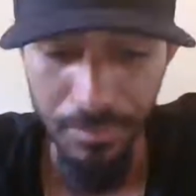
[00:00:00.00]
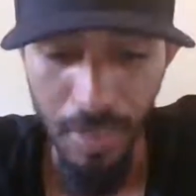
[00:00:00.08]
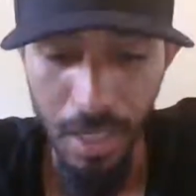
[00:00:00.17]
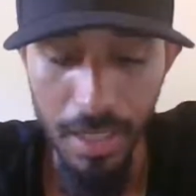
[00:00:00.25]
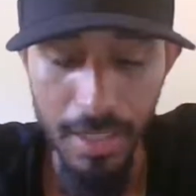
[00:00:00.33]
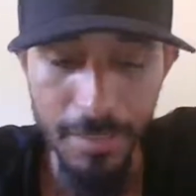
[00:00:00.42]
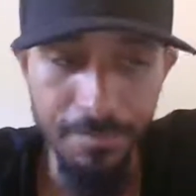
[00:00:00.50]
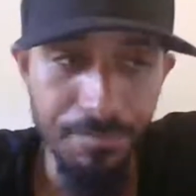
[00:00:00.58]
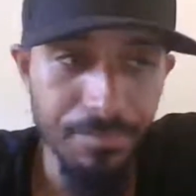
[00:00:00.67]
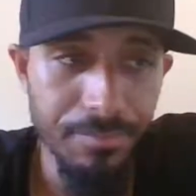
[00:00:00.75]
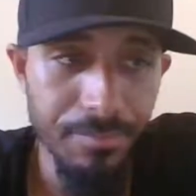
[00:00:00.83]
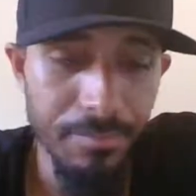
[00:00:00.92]

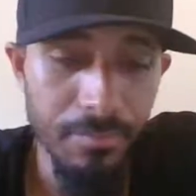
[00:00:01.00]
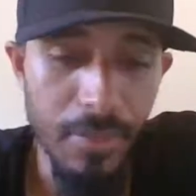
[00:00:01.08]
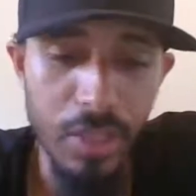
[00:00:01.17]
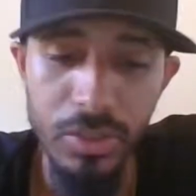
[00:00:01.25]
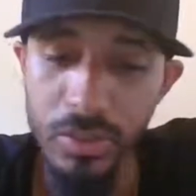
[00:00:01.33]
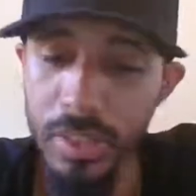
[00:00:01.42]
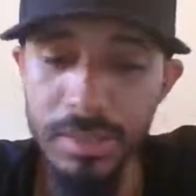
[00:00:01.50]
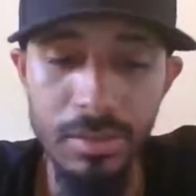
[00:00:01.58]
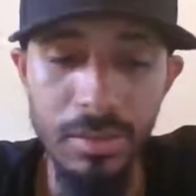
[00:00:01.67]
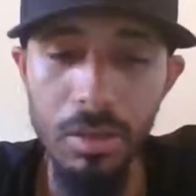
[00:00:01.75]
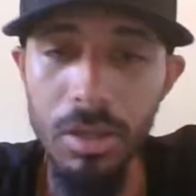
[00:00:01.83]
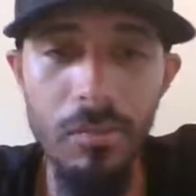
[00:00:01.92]
So let's
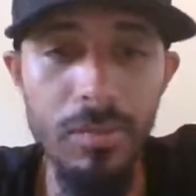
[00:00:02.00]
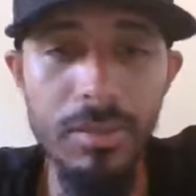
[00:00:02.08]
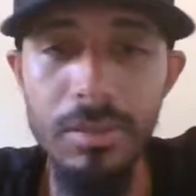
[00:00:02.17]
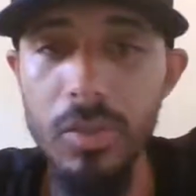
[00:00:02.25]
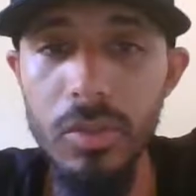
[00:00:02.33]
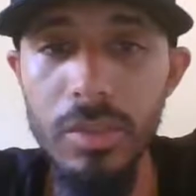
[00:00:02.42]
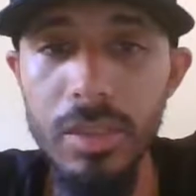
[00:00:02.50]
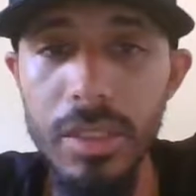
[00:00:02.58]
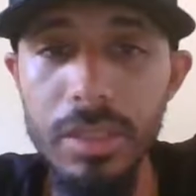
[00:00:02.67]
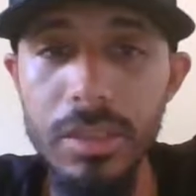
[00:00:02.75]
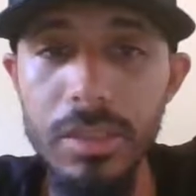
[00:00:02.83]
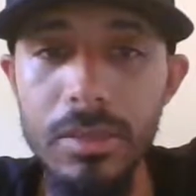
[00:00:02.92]
start off with some new
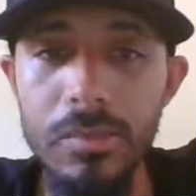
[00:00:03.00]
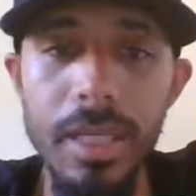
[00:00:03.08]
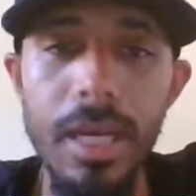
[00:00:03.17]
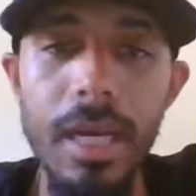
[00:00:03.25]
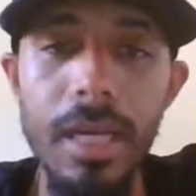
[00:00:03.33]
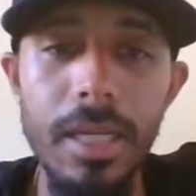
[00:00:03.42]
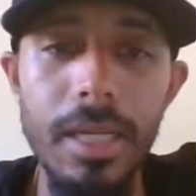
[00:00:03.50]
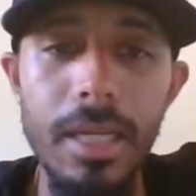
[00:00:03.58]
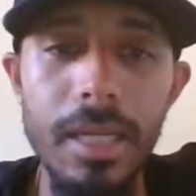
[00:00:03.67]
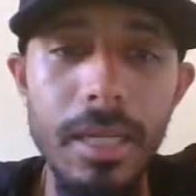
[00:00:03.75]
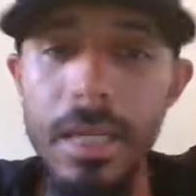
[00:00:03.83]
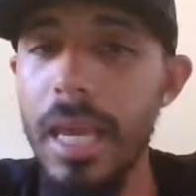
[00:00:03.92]
additions. We
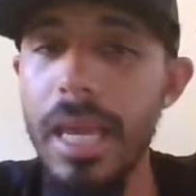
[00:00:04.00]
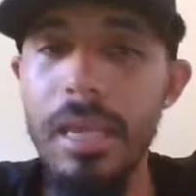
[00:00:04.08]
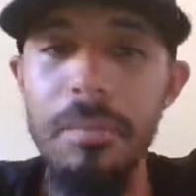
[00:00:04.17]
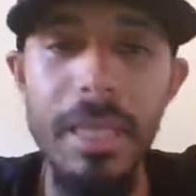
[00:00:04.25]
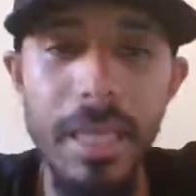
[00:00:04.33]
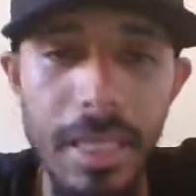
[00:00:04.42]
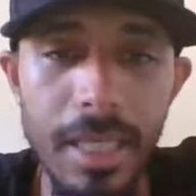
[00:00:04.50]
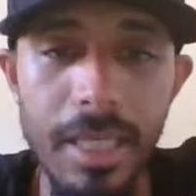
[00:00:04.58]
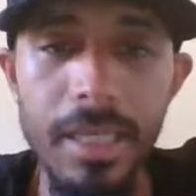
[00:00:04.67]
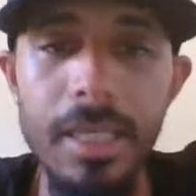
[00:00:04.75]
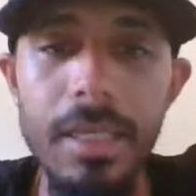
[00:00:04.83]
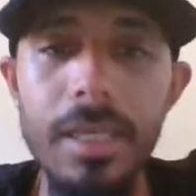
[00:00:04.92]
got
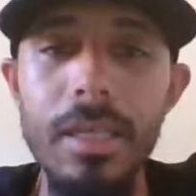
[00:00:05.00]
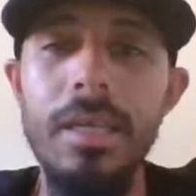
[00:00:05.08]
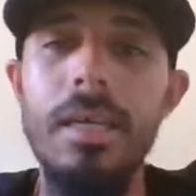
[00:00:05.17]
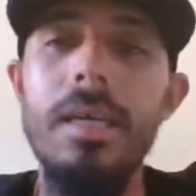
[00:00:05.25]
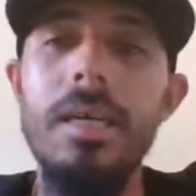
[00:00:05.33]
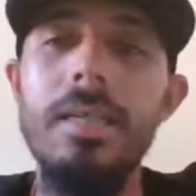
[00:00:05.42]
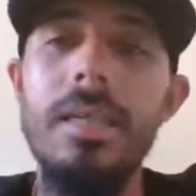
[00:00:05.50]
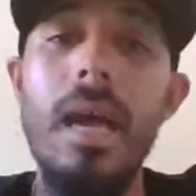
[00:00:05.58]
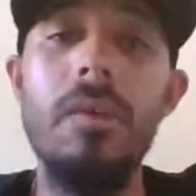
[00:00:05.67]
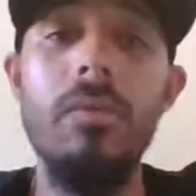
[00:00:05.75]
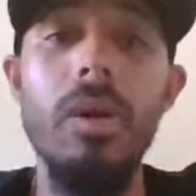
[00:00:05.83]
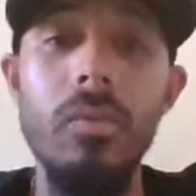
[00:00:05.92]
AB,
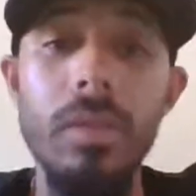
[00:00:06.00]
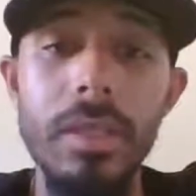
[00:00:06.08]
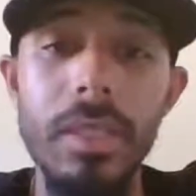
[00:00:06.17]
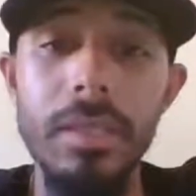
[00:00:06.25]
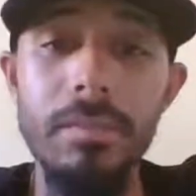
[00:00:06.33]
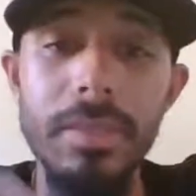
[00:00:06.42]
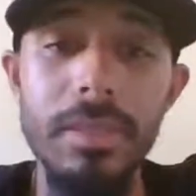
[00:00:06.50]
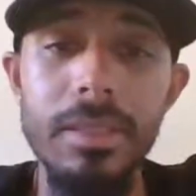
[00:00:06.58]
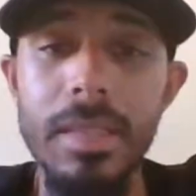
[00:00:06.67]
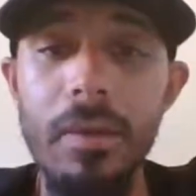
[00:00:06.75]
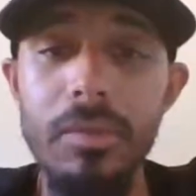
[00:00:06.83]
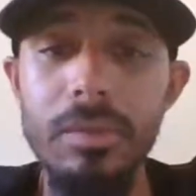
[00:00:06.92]
Tyrell Williams.
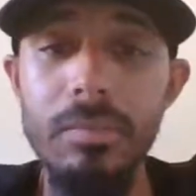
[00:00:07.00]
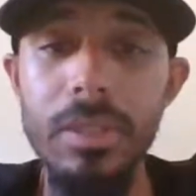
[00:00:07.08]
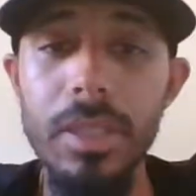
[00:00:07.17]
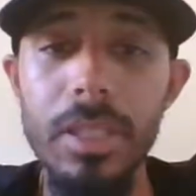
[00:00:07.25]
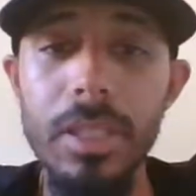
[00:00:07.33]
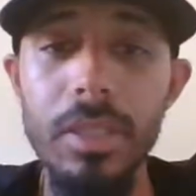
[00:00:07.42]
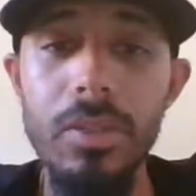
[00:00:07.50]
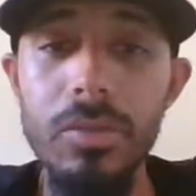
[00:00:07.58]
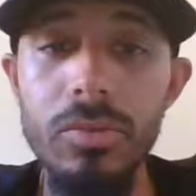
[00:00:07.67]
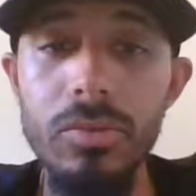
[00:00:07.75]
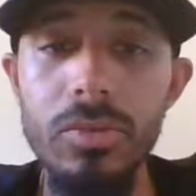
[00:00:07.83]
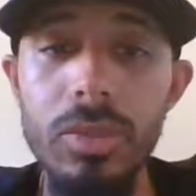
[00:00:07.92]
That was pretty
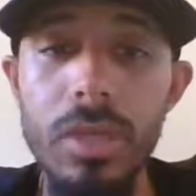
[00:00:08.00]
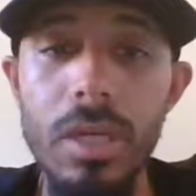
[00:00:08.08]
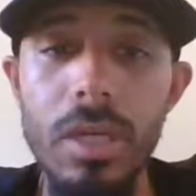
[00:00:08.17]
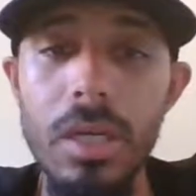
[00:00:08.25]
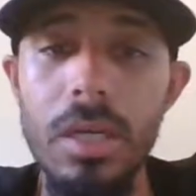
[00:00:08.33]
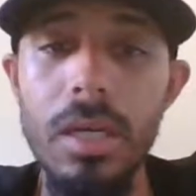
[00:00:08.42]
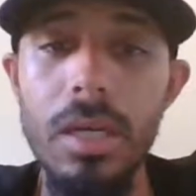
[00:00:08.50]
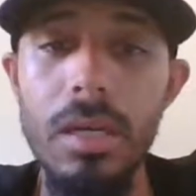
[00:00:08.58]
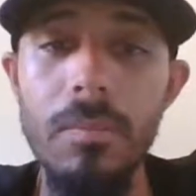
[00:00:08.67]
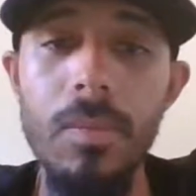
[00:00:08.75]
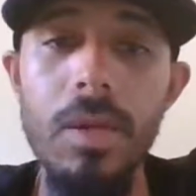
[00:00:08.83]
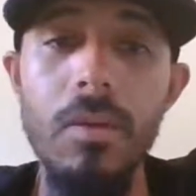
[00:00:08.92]
huge.
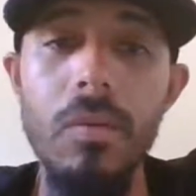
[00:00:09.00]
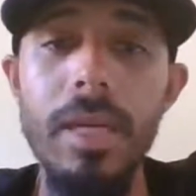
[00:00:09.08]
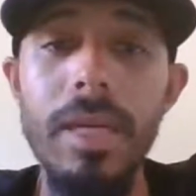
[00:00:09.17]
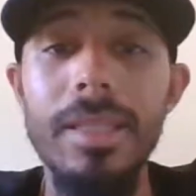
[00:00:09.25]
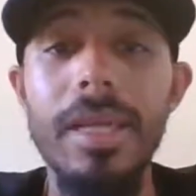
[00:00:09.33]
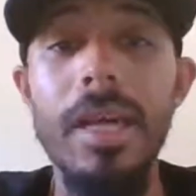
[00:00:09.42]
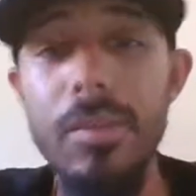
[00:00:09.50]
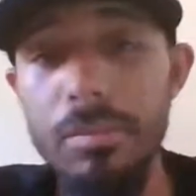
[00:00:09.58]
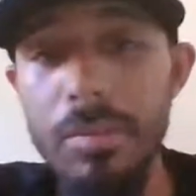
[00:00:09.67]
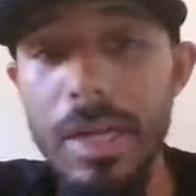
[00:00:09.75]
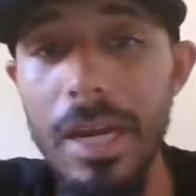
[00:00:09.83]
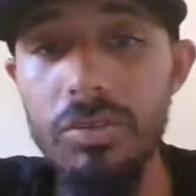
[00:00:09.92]
We got the
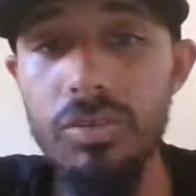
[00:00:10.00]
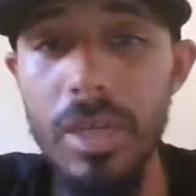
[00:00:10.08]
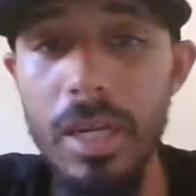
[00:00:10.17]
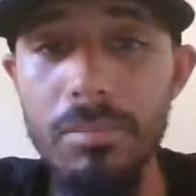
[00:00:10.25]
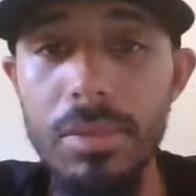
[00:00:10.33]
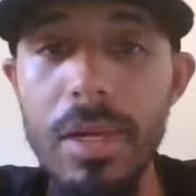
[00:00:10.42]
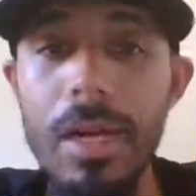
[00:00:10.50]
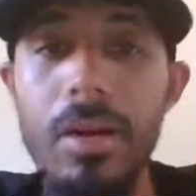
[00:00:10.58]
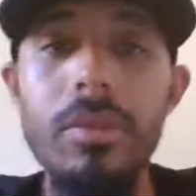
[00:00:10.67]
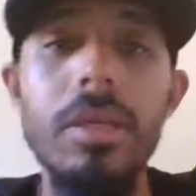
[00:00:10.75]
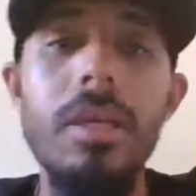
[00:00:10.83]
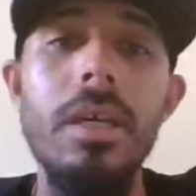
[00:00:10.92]
other Brown, Trent
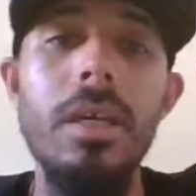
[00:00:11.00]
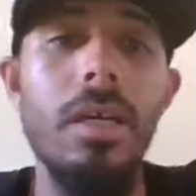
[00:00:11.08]
Brown.